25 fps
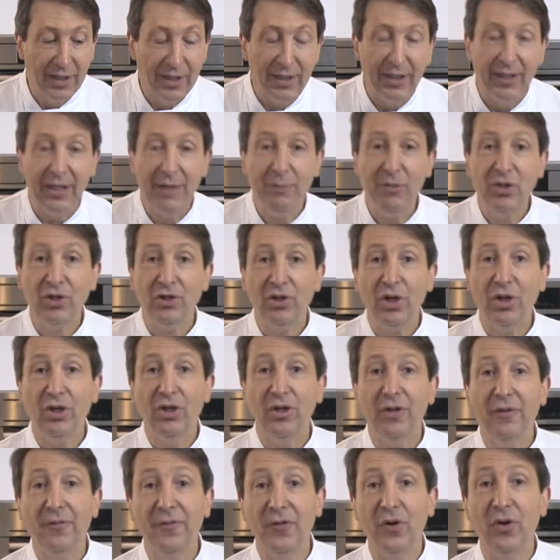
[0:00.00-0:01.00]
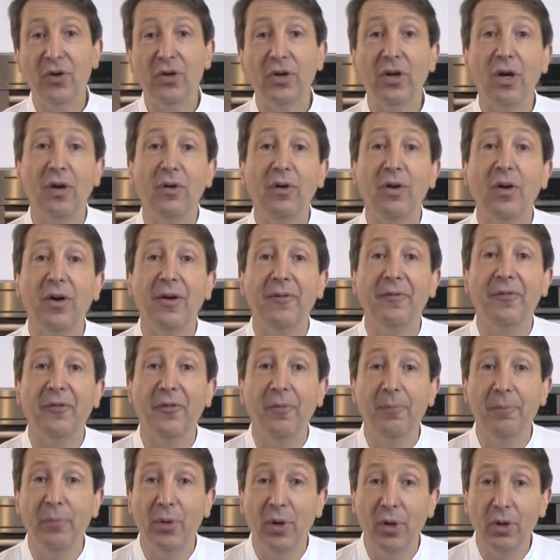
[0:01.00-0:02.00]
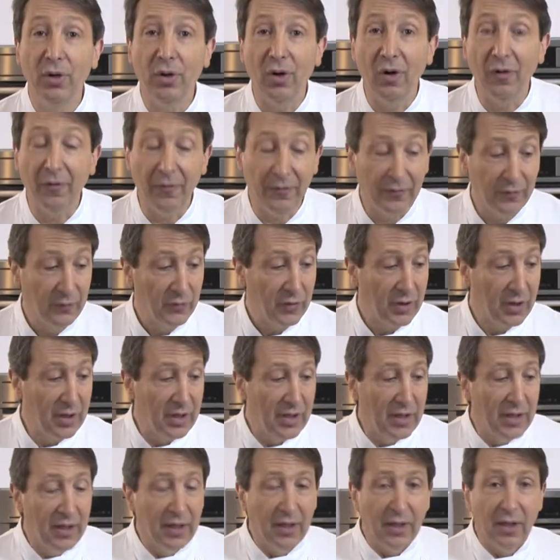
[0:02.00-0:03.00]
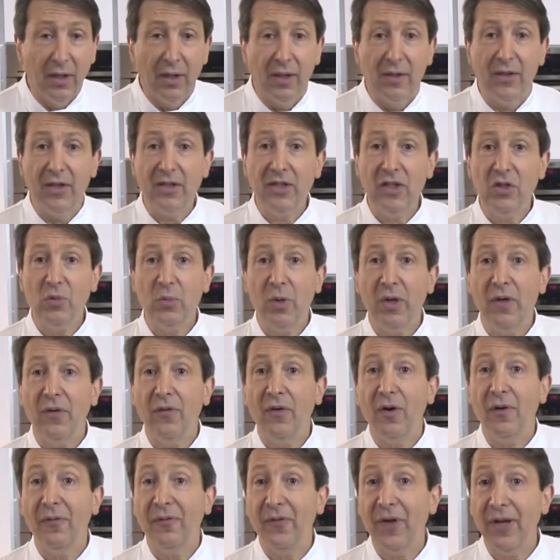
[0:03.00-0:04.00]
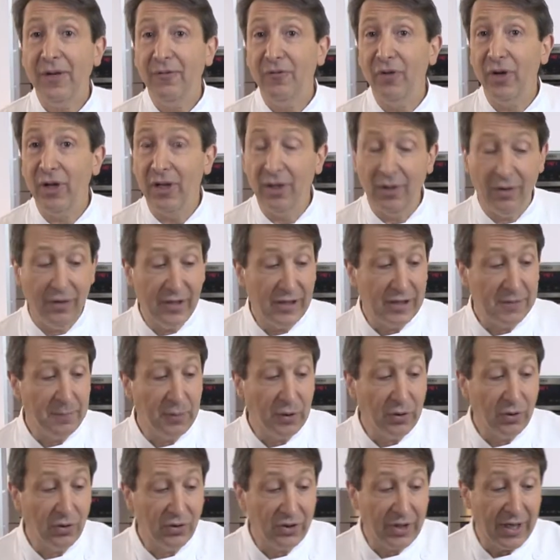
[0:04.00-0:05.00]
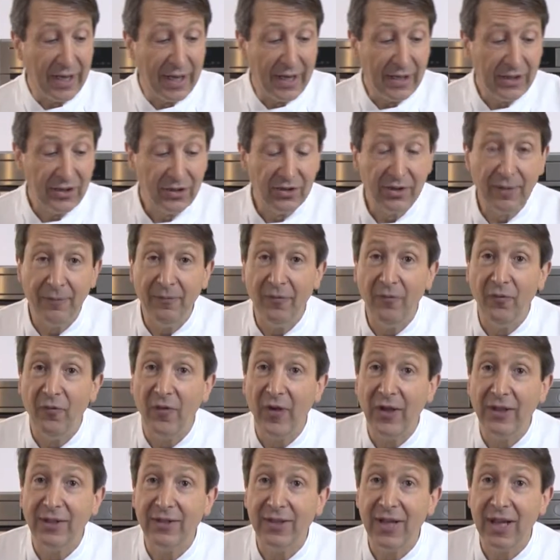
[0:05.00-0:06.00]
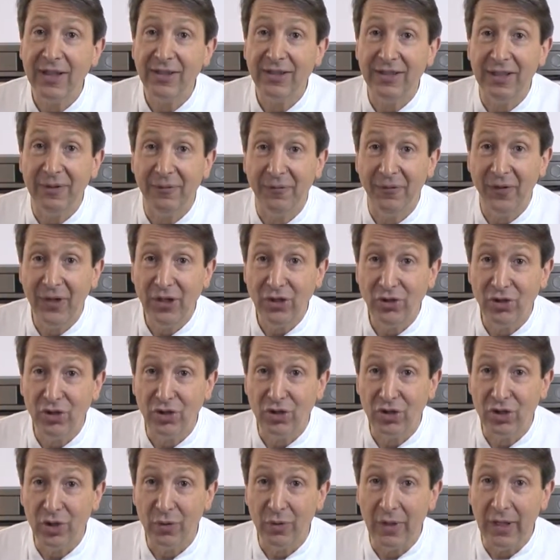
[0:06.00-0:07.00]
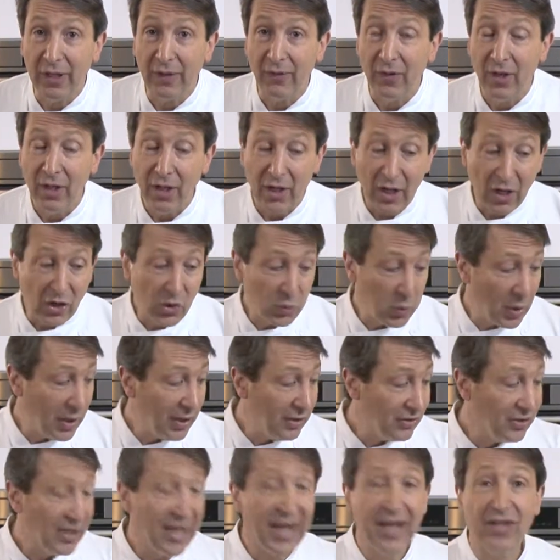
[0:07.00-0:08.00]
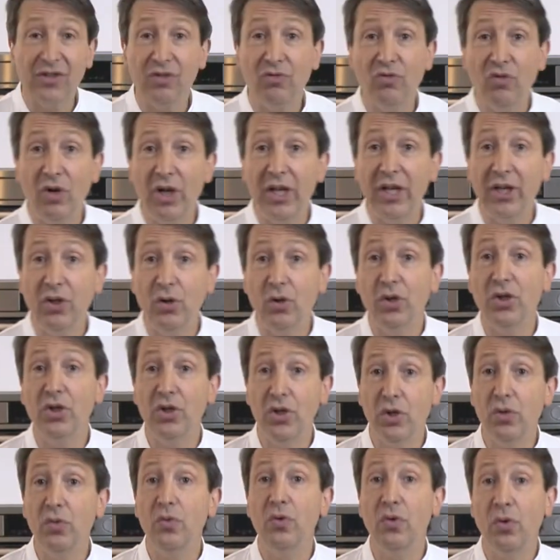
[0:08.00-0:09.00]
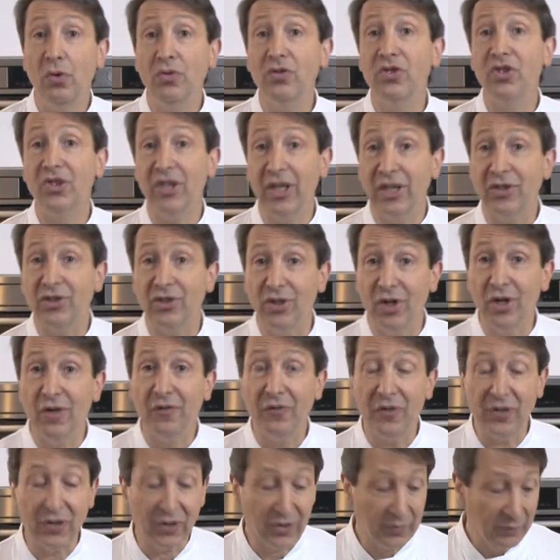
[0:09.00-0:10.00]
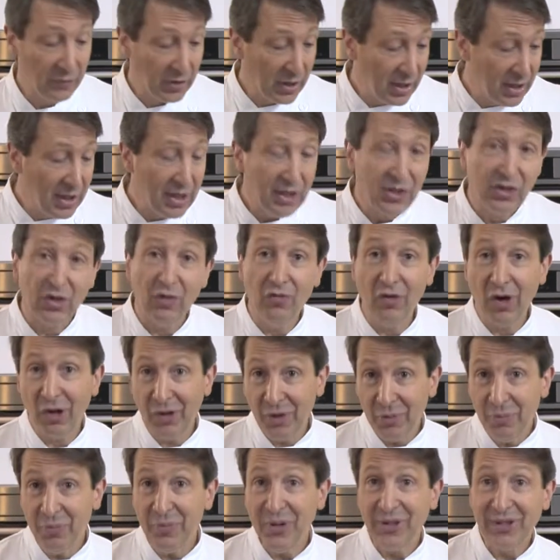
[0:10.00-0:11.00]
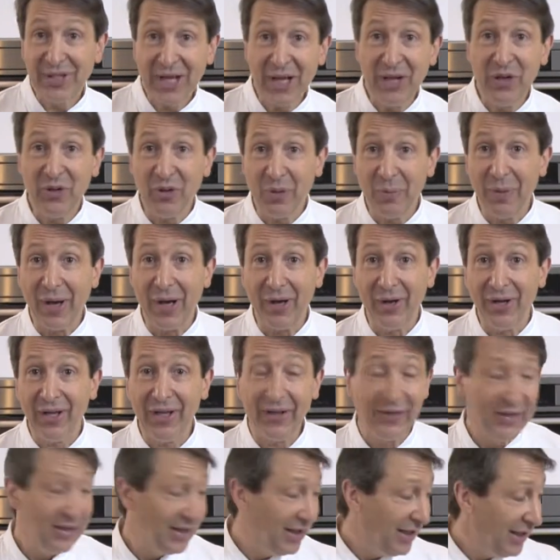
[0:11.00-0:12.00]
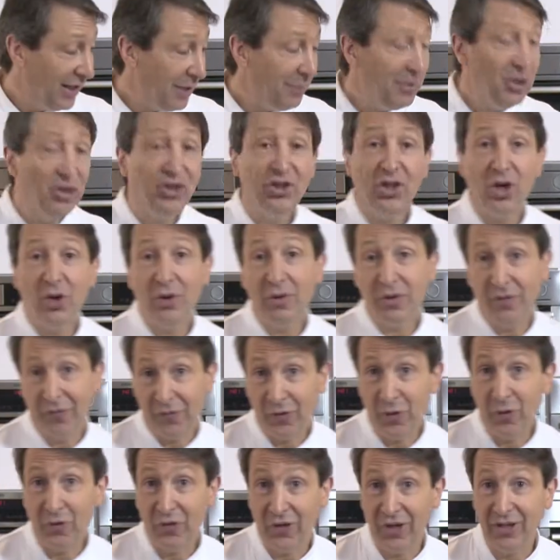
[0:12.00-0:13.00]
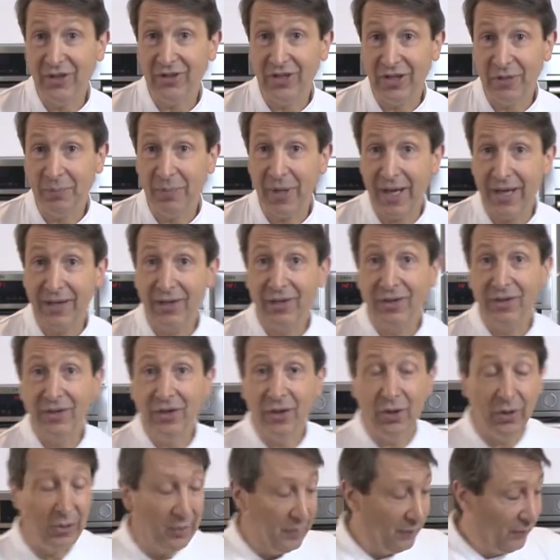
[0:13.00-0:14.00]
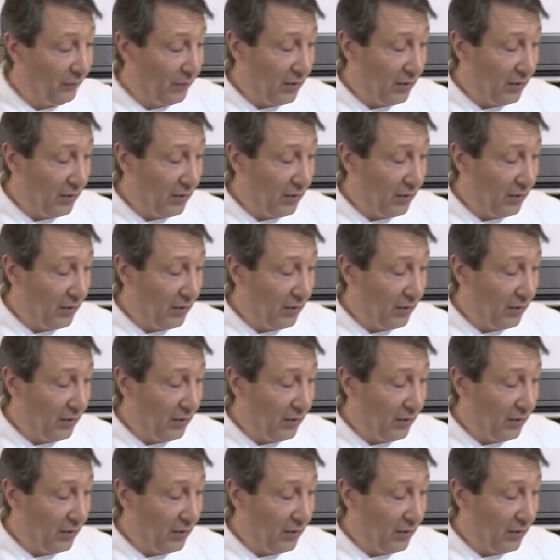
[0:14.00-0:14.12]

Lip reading: Let me show you the Virgo line from BergHOFF. This is one of our favourite lines because it has some fantastic features to it, as well as it has a really good new non-stick surface. So rather than me tell you about it, let me show you a few things this pan can do.